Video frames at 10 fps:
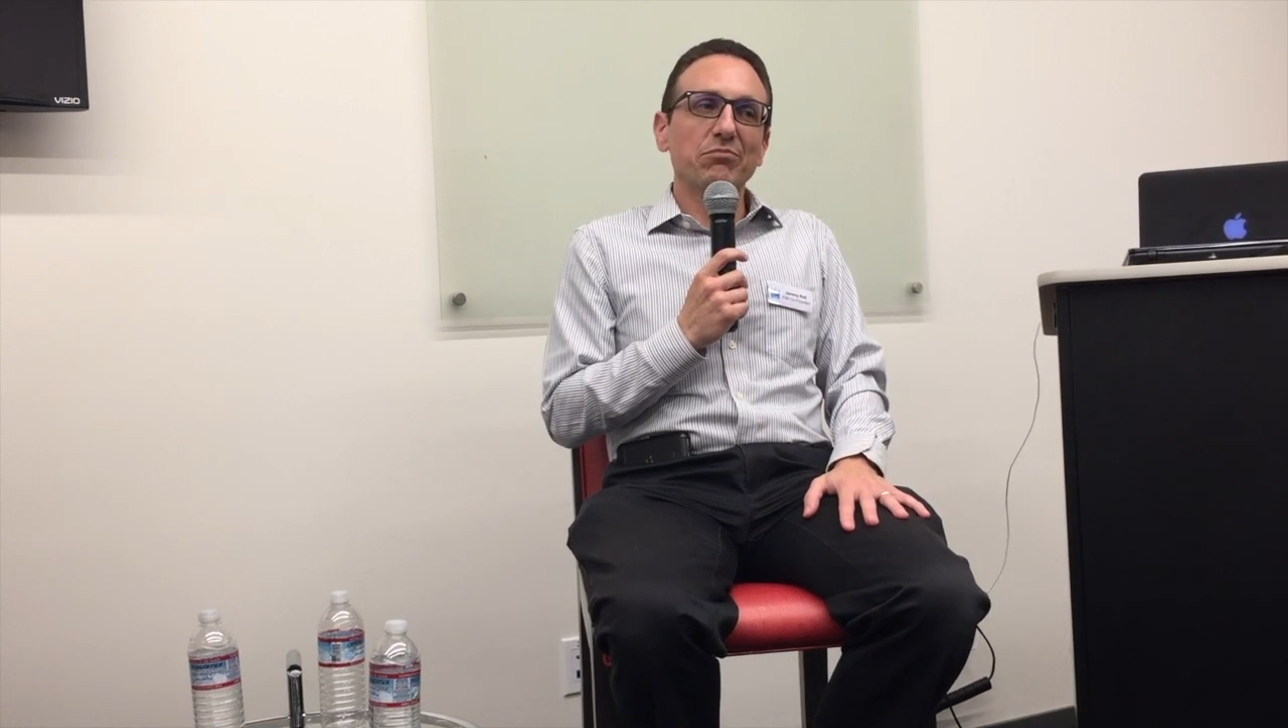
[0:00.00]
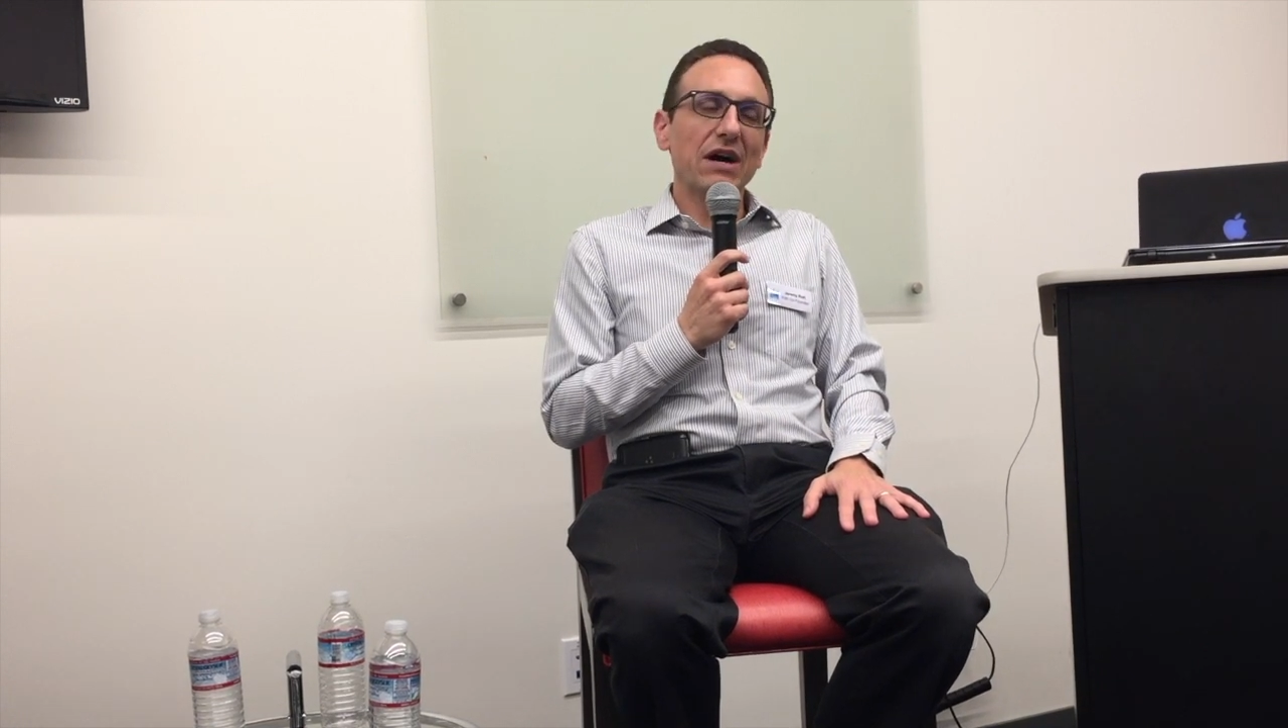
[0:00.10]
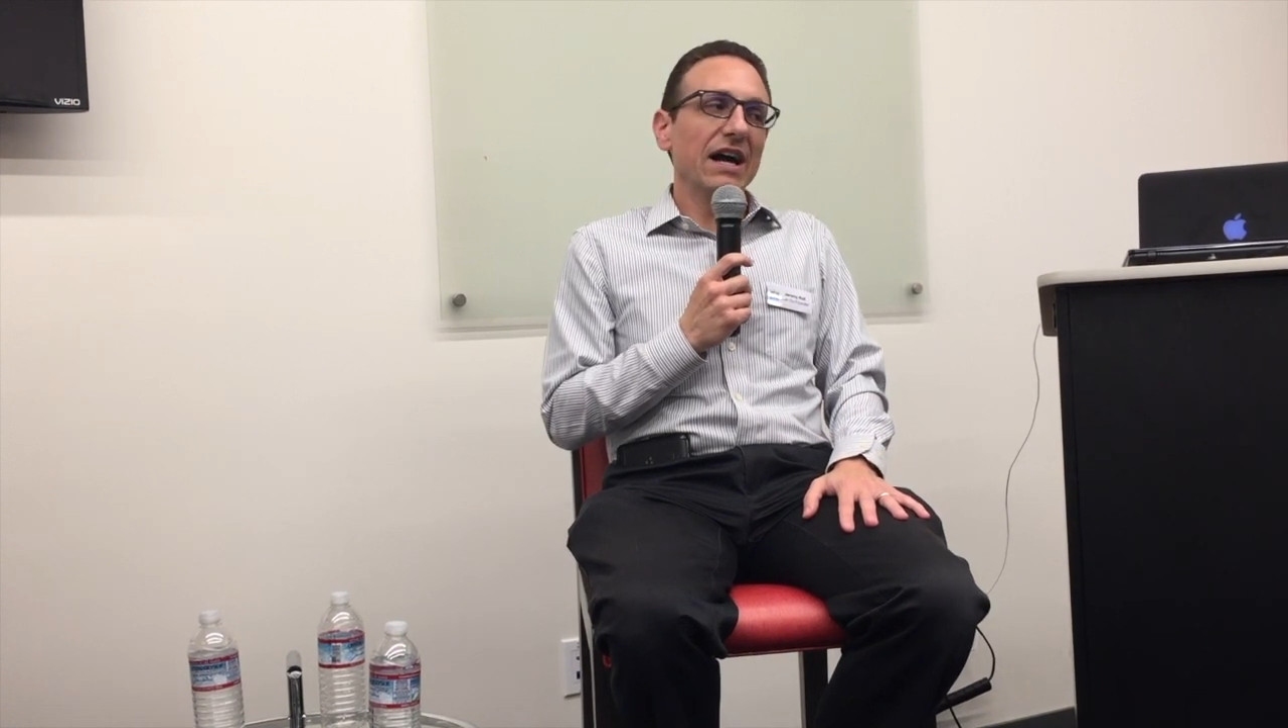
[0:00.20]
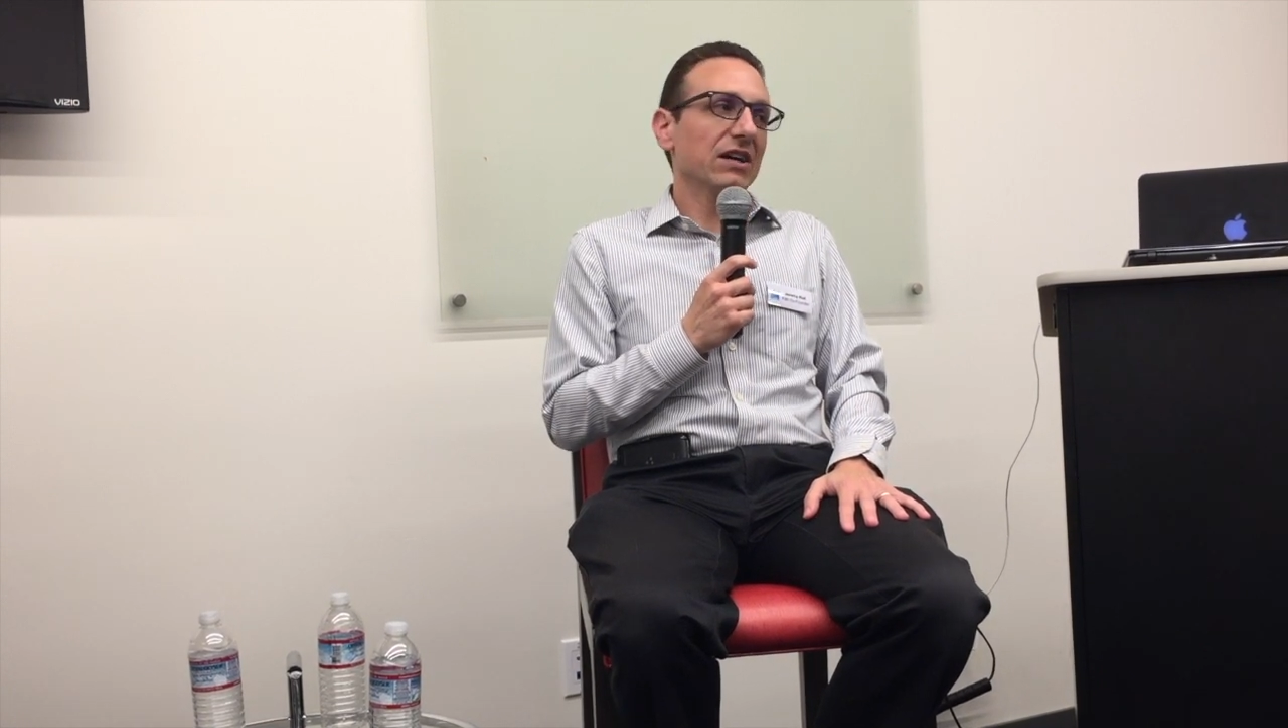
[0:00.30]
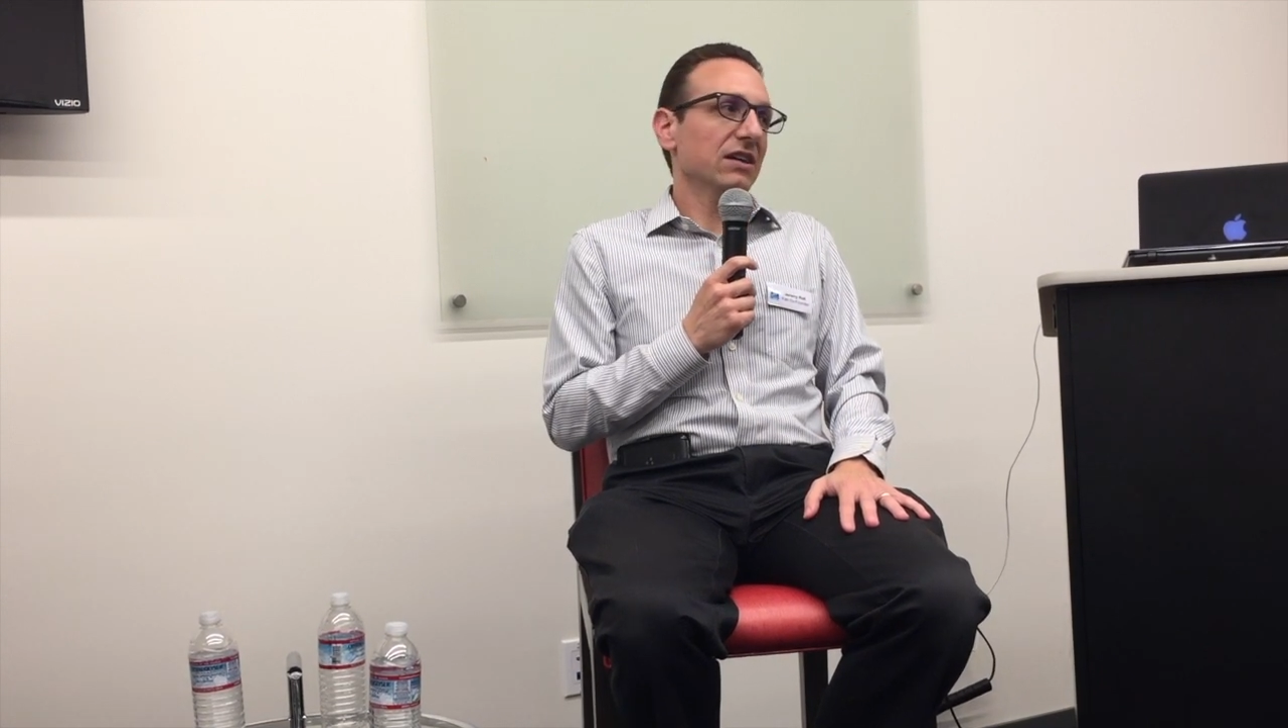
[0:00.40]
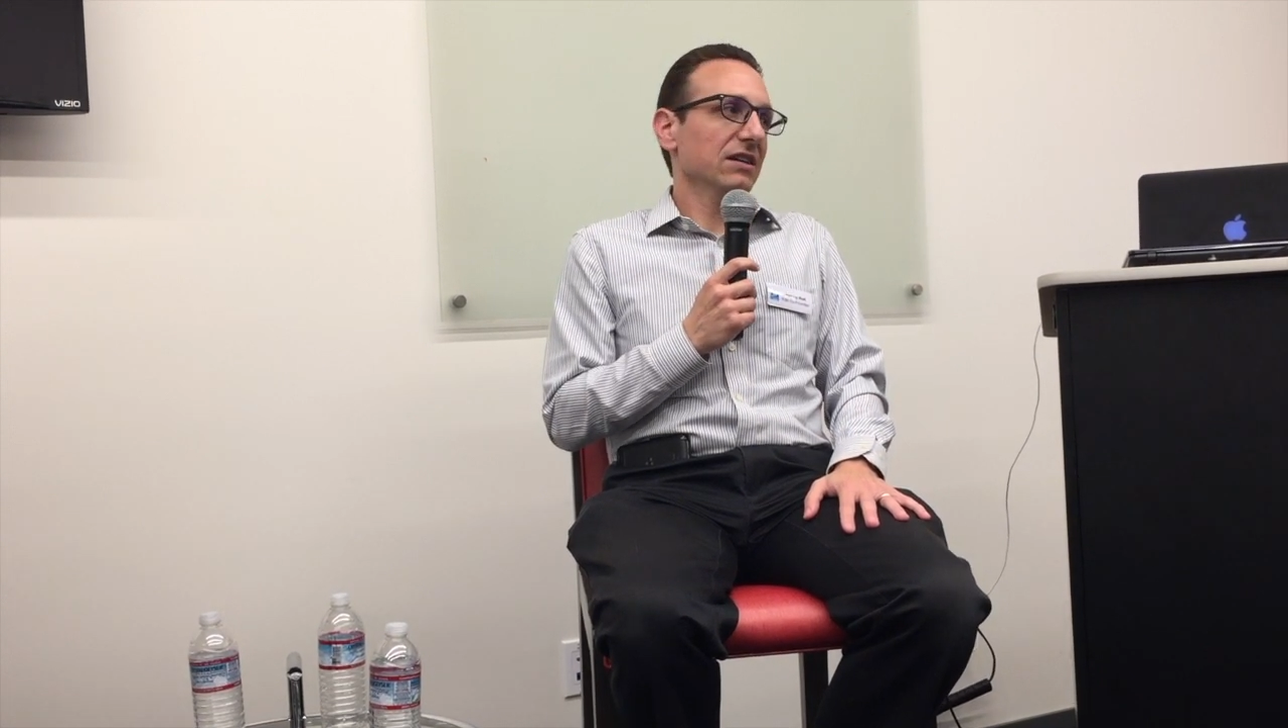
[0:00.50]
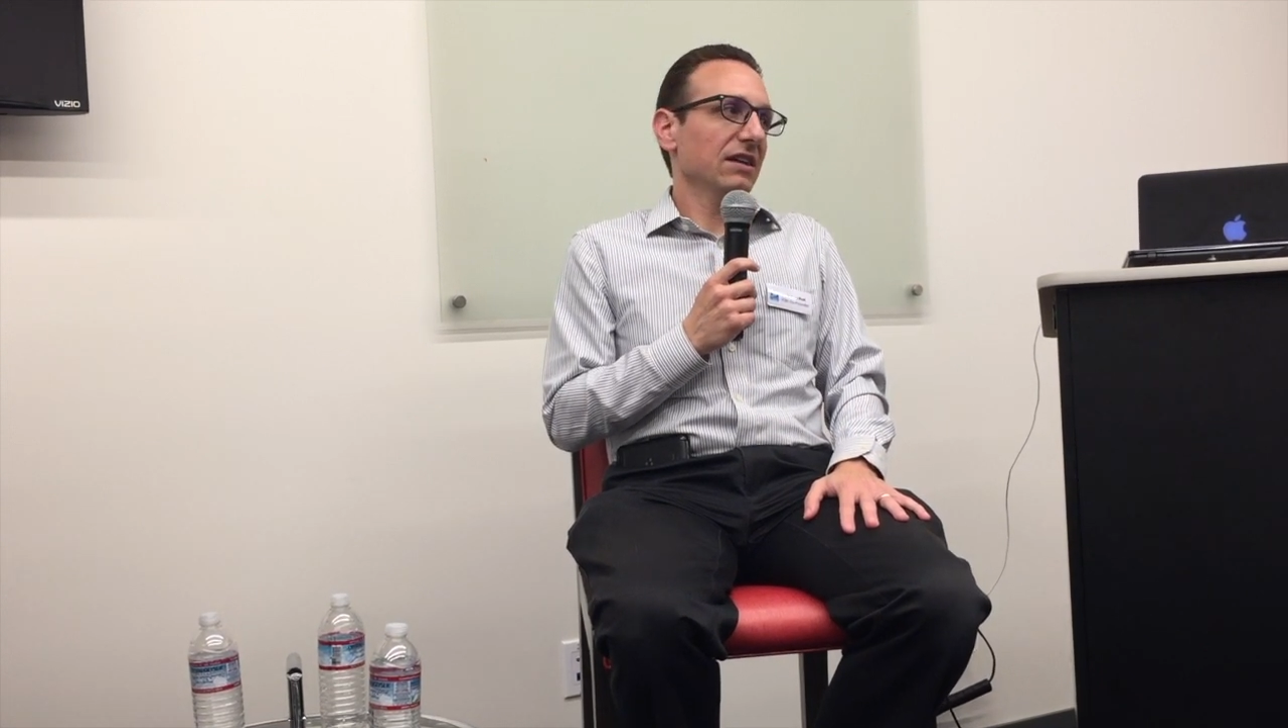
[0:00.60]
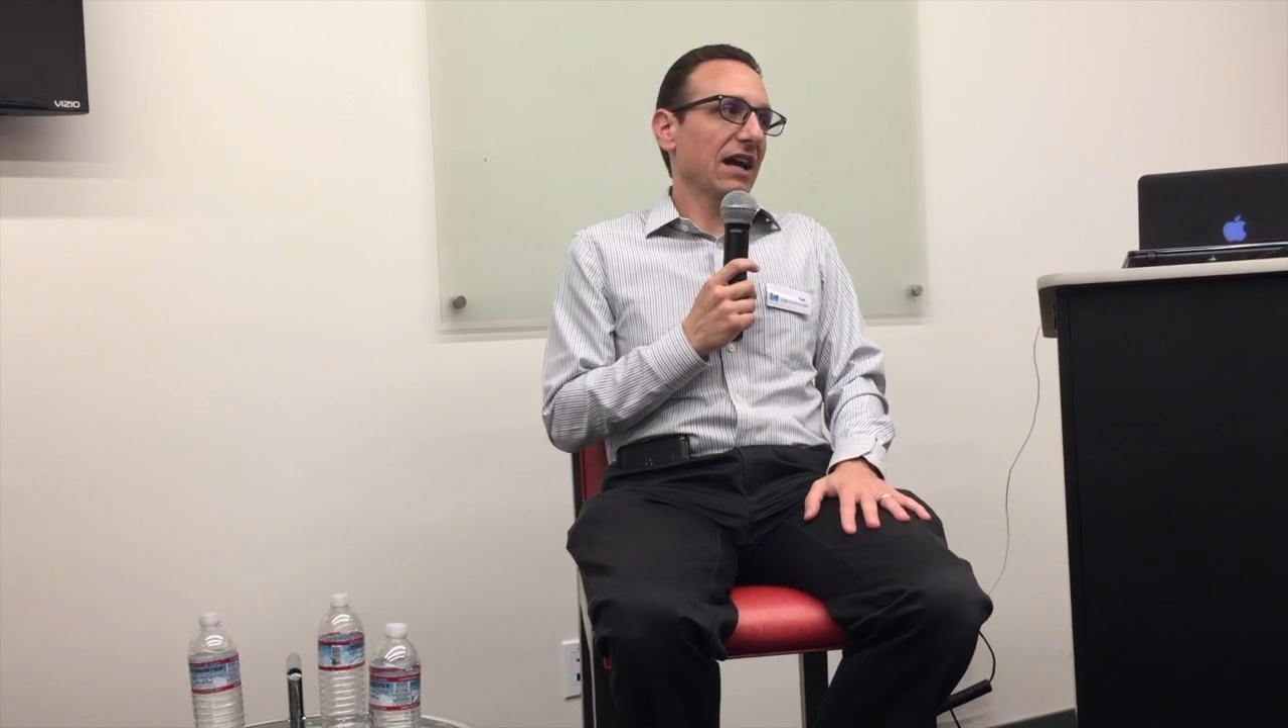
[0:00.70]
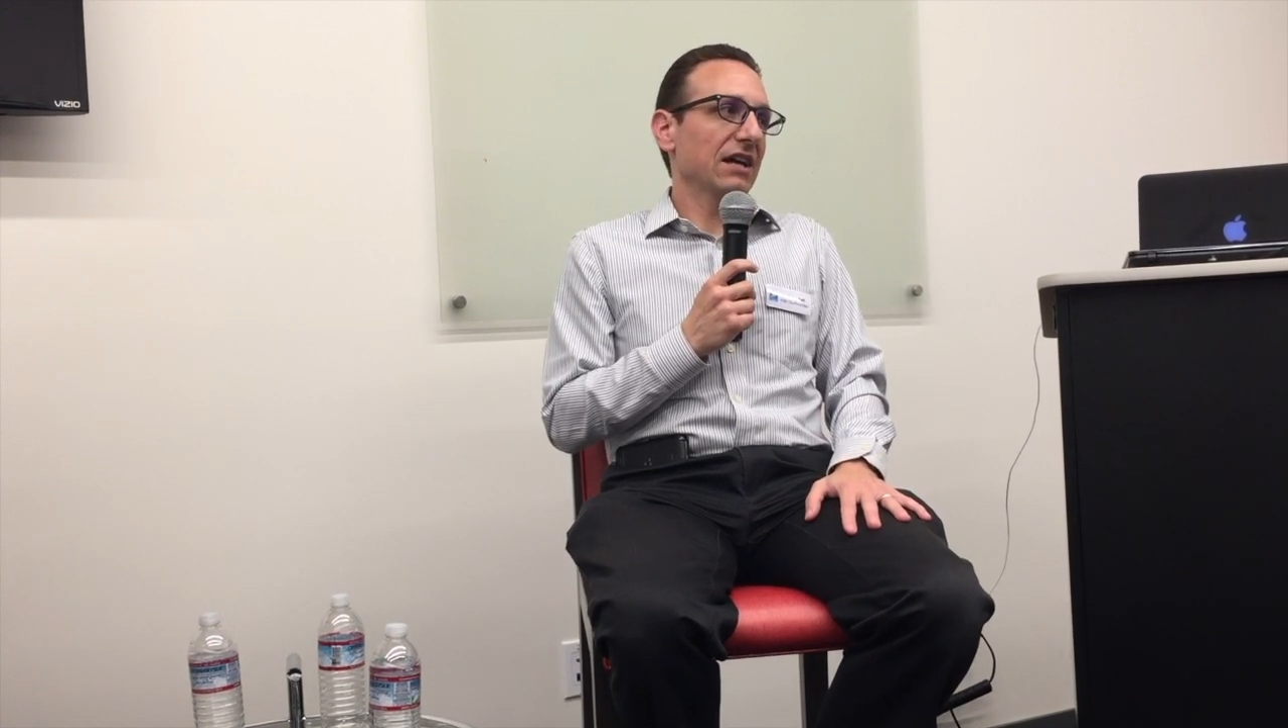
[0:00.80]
buyer